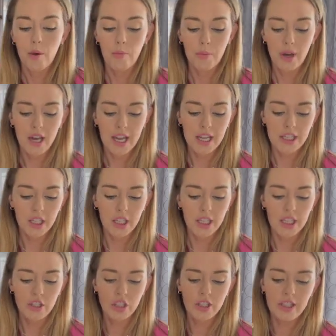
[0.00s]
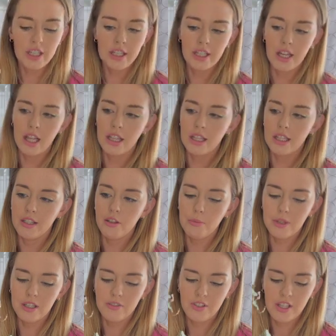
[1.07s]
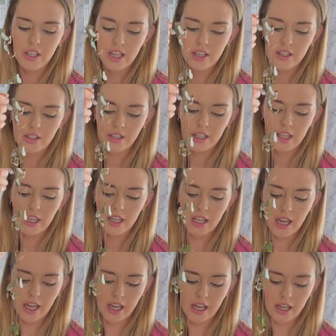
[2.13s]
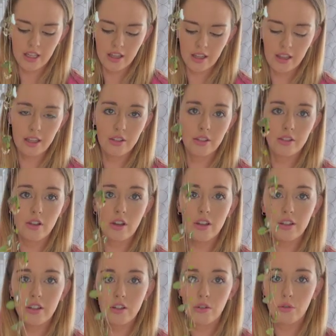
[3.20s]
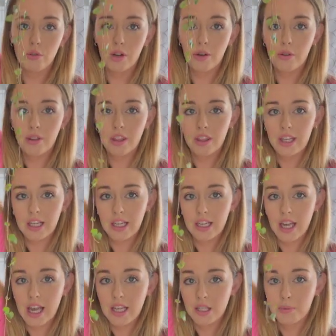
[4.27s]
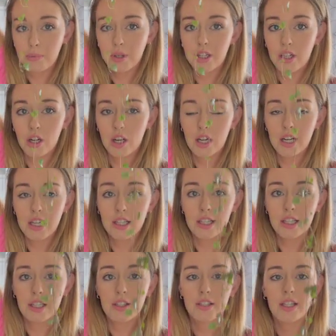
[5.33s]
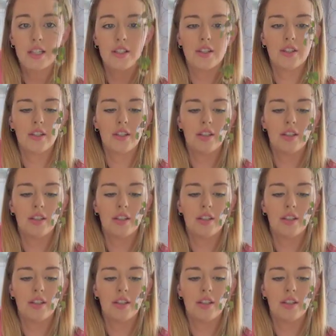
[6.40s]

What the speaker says: but it just needed a little bit of TLC, and this is all the new growth that it has put on since